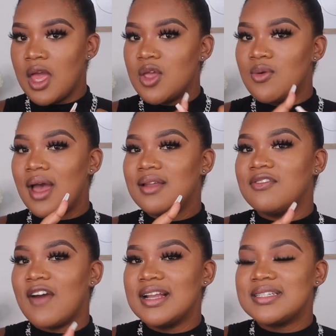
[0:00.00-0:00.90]
you are
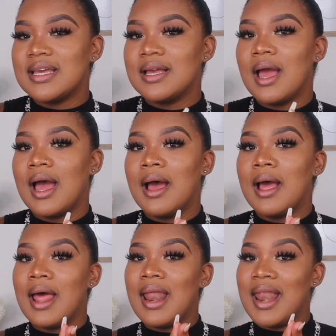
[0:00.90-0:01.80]
inviting
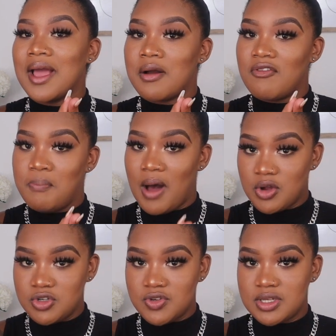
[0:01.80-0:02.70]
a lack of
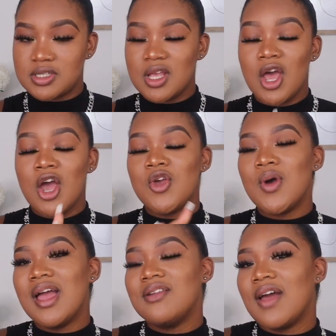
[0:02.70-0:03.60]
boundaries, you
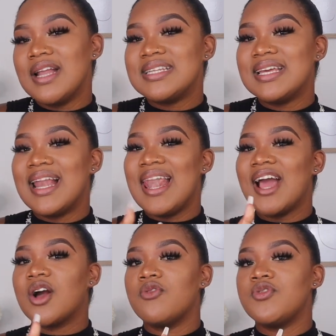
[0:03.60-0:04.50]
are inviting a
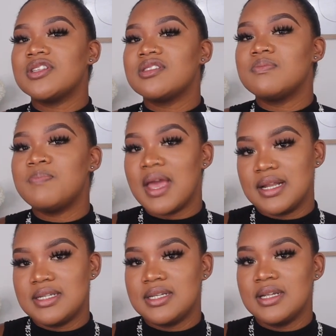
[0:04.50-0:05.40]
lack of
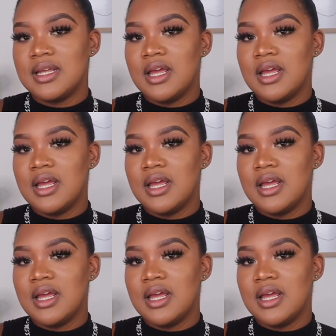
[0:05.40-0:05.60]
respect.